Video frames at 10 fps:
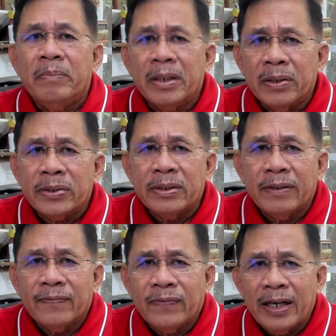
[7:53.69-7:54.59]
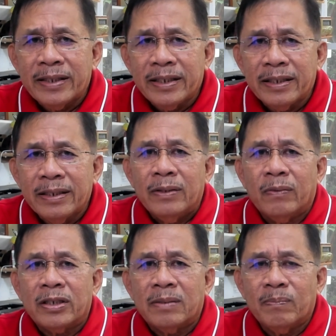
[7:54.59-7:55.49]
because the fighting
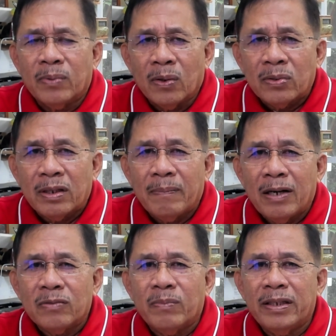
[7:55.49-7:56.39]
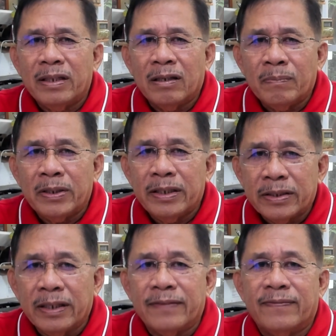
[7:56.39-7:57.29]
was brought about by the company
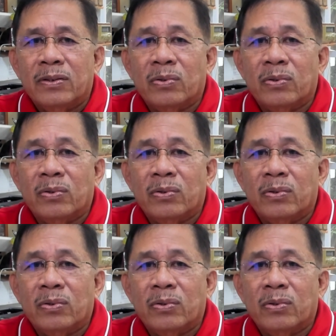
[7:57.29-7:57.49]
itself